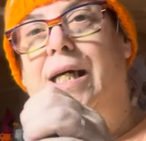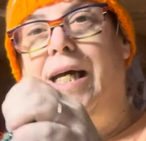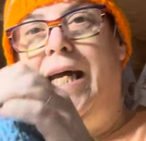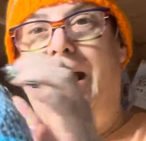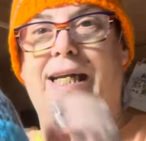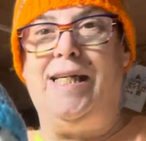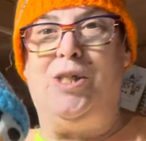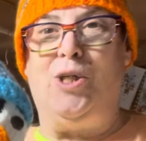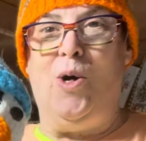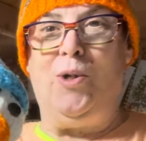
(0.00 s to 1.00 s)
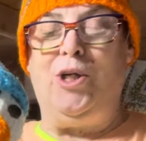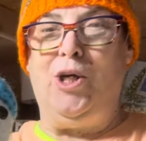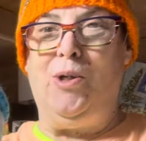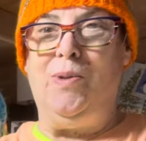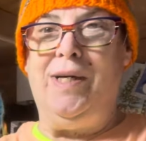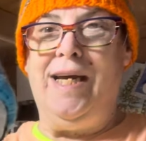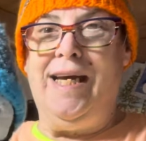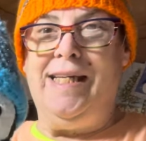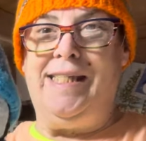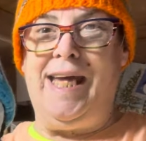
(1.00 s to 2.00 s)
It is so cute.
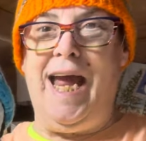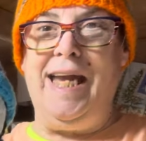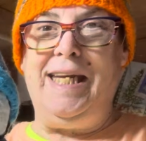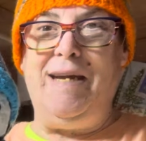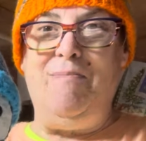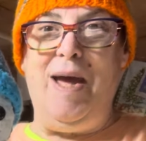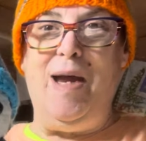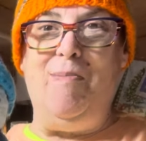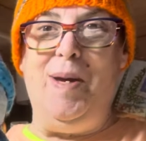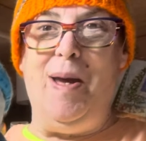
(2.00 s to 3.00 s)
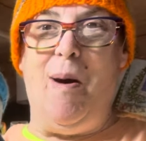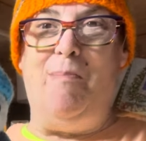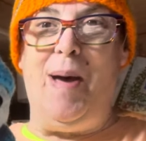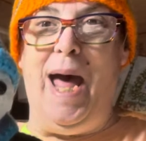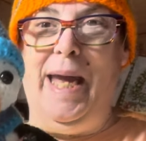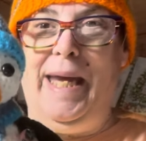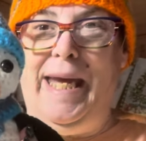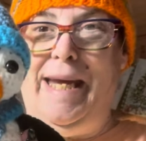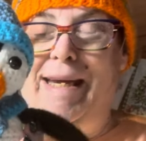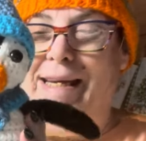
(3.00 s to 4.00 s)
Sandy made me a
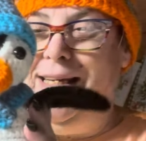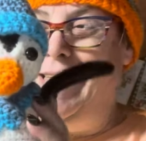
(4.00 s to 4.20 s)
pengy.